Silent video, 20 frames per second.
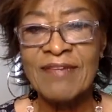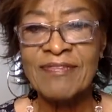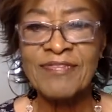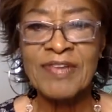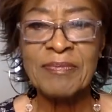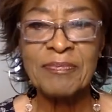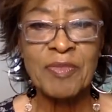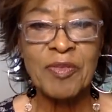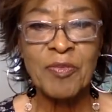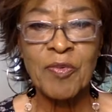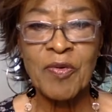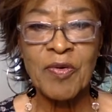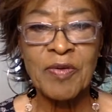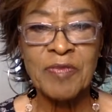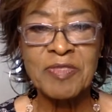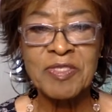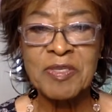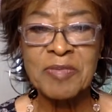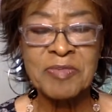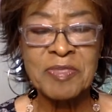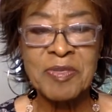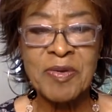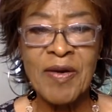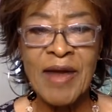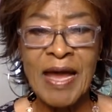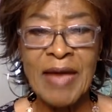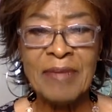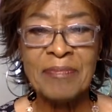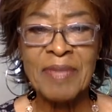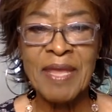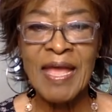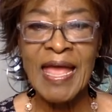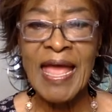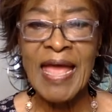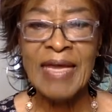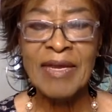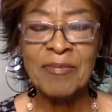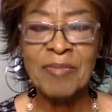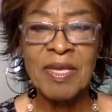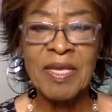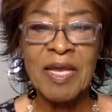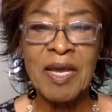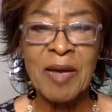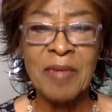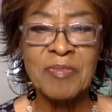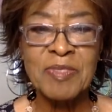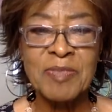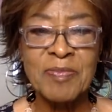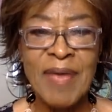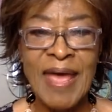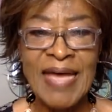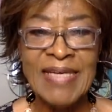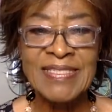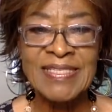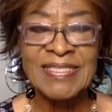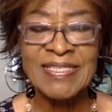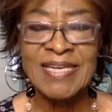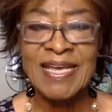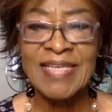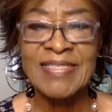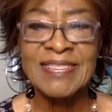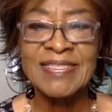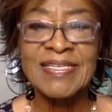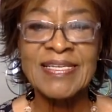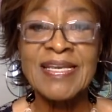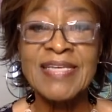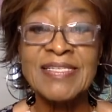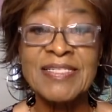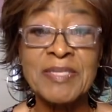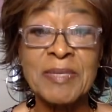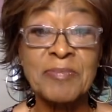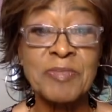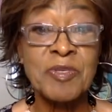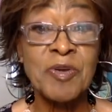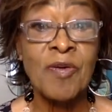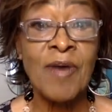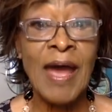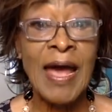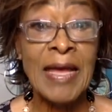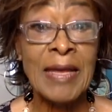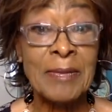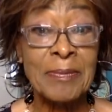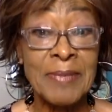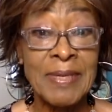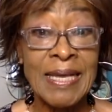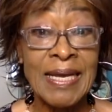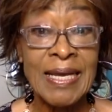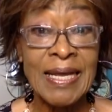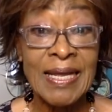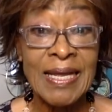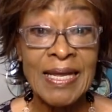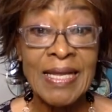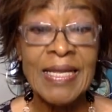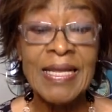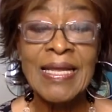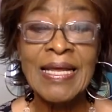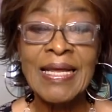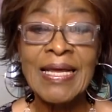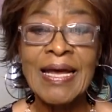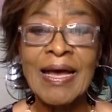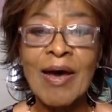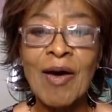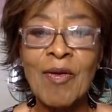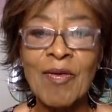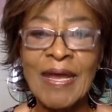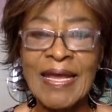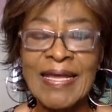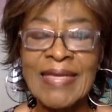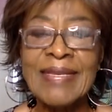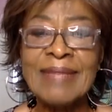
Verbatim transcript: flip the word subscribe and it becomes past tense, subscribed. All right,